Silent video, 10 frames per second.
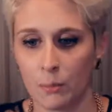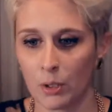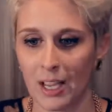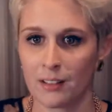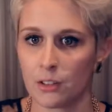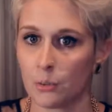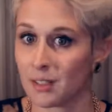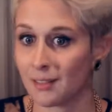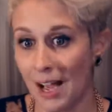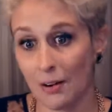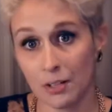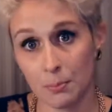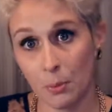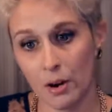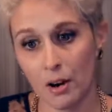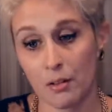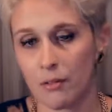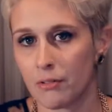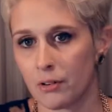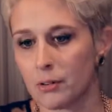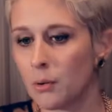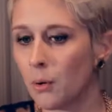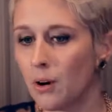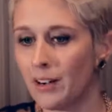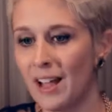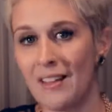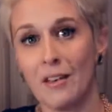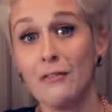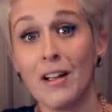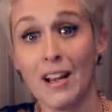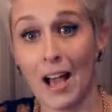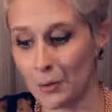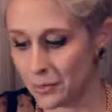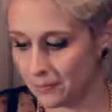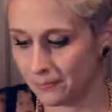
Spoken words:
will get to its loudest point on the third chord and then fade out.